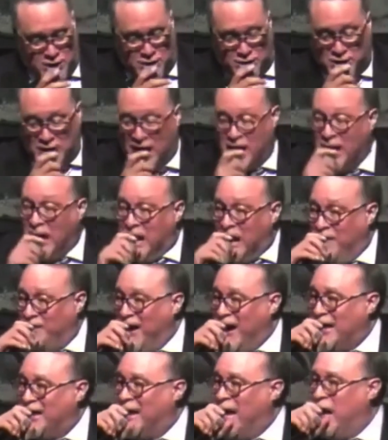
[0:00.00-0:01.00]
said, if
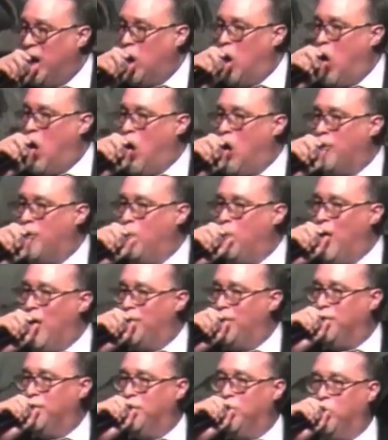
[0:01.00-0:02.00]
I gain all the
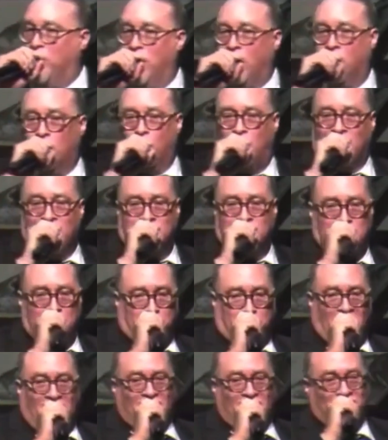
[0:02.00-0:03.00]
wealth of the world, what does it
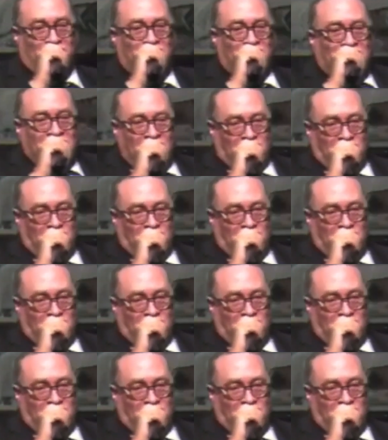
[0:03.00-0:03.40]
profit if a